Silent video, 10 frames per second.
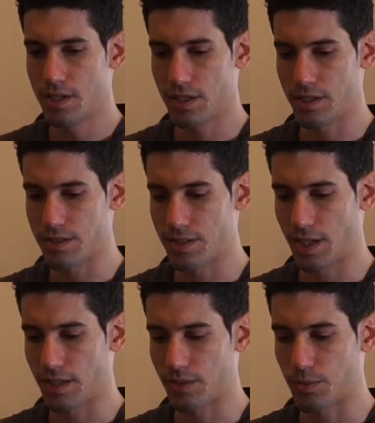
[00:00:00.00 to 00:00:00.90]
is
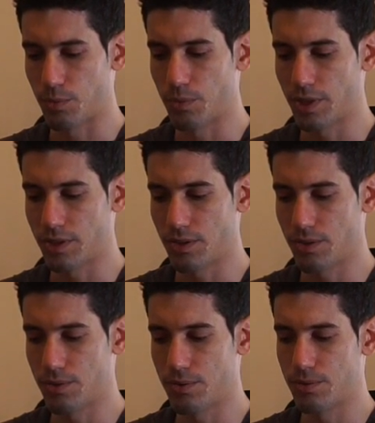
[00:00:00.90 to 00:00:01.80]
that when
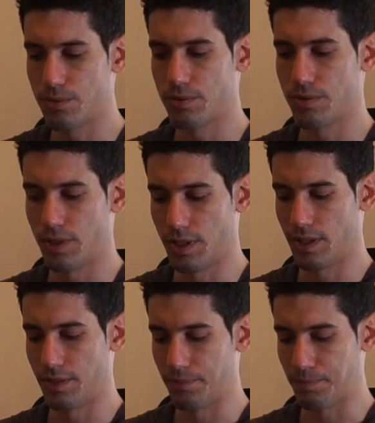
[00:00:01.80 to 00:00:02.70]
you
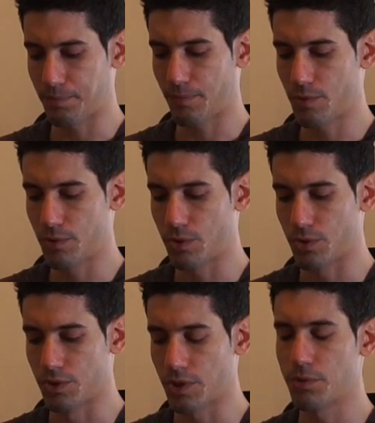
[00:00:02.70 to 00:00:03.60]
um, when you
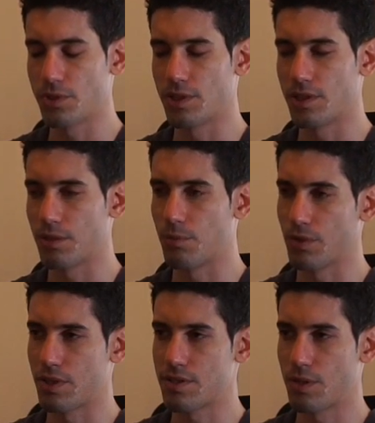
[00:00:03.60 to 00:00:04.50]
contribute to the
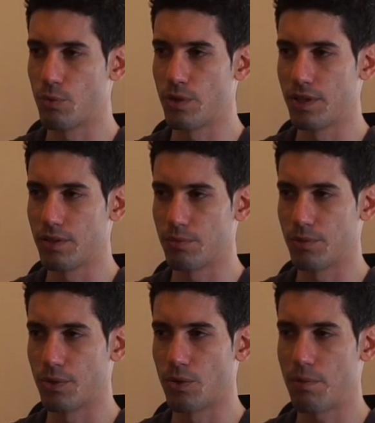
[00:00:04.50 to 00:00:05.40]
network in some way,
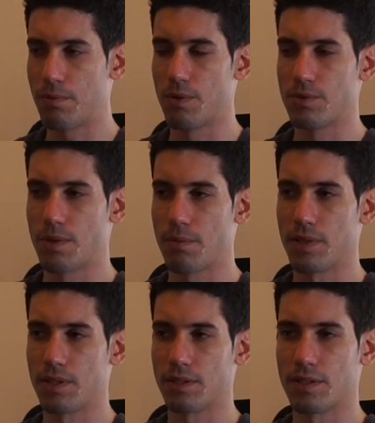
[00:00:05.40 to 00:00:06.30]
or you upload
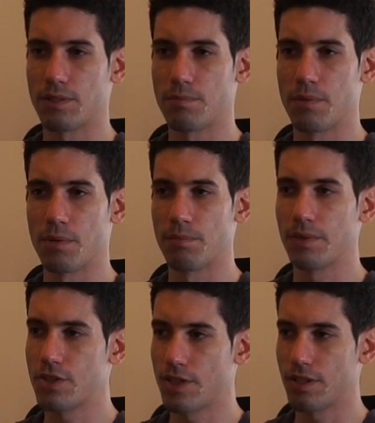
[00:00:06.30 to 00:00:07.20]
something that people
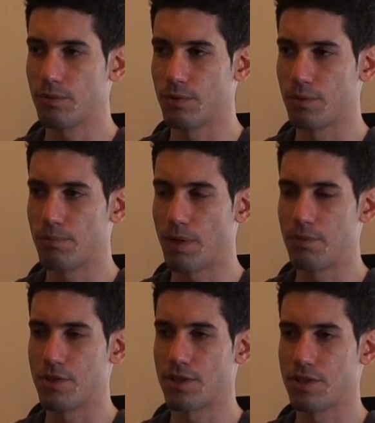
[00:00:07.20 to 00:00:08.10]
appreciate, when you
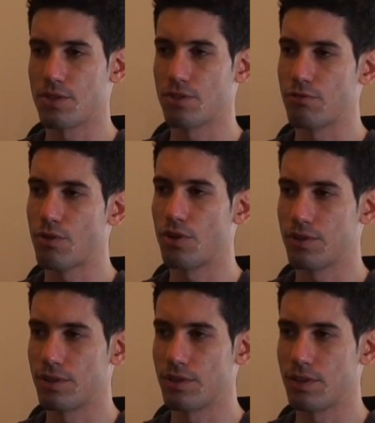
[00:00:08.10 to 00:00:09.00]
publish any sort of
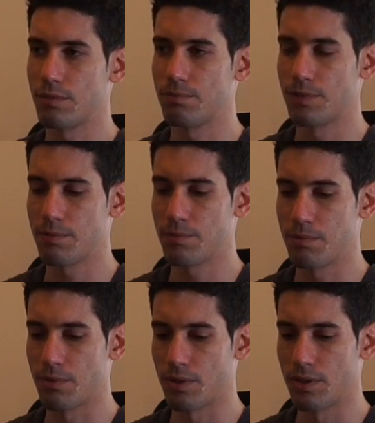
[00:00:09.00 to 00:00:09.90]
content that, that
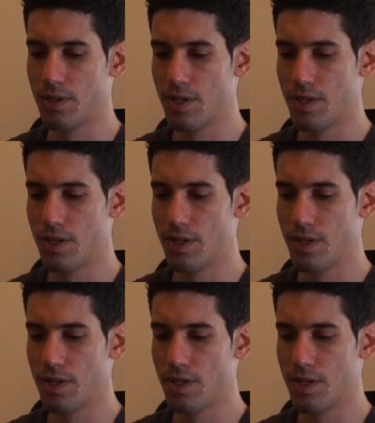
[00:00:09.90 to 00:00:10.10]
people